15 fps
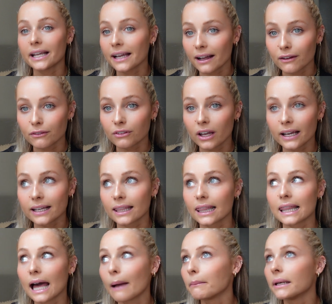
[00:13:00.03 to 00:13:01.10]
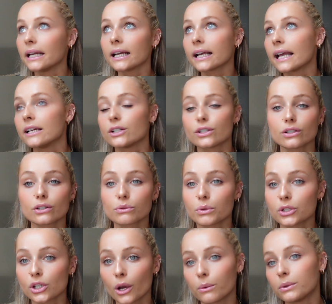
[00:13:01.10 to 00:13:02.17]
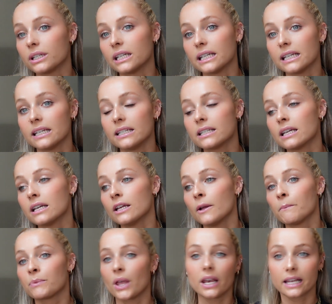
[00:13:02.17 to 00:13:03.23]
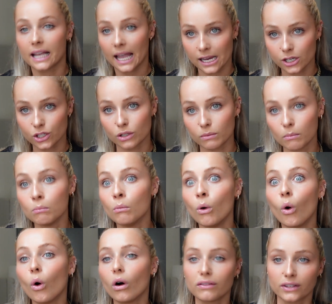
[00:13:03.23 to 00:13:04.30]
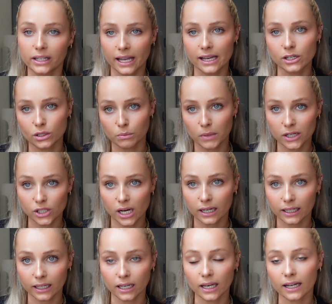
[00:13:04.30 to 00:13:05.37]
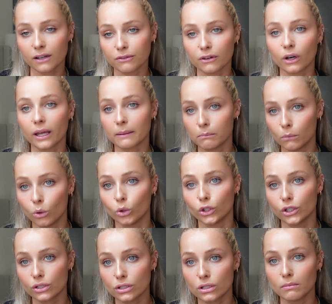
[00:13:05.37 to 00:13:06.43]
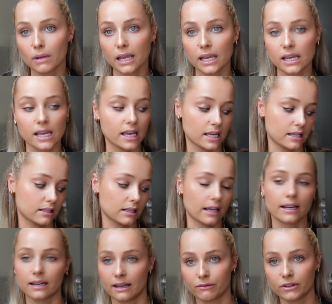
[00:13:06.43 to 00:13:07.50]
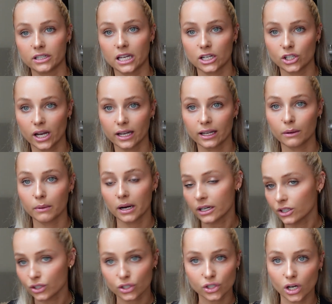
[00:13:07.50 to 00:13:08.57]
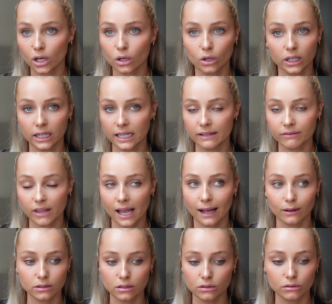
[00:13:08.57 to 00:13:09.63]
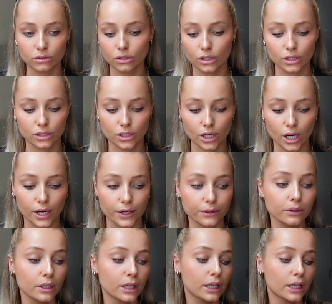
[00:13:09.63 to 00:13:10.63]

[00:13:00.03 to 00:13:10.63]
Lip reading: have like that many occasions which I would need more of an occasion wear jacket. Like, I feel like more use to me is like an everyday jacket where I can just chuck it on and leave the house and you're good to go.